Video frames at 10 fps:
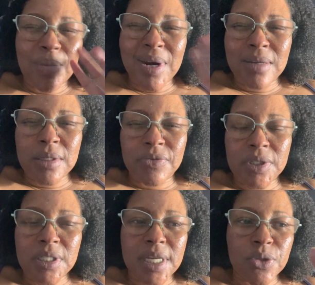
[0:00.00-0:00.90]
but I'll
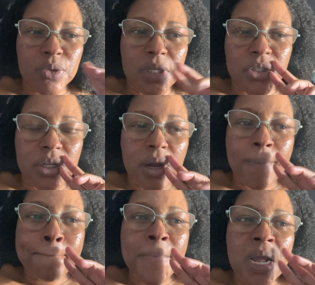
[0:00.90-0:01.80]
definitely stay through lunchtime.
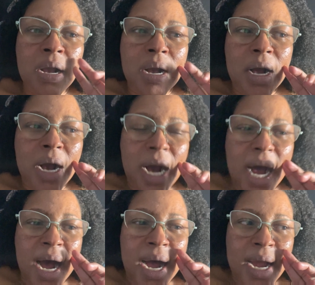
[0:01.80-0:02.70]

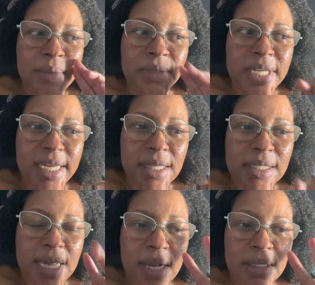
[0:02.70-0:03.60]
I'm taking the
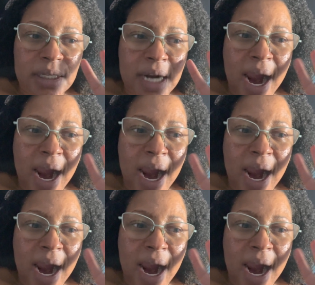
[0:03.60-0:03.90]
salad.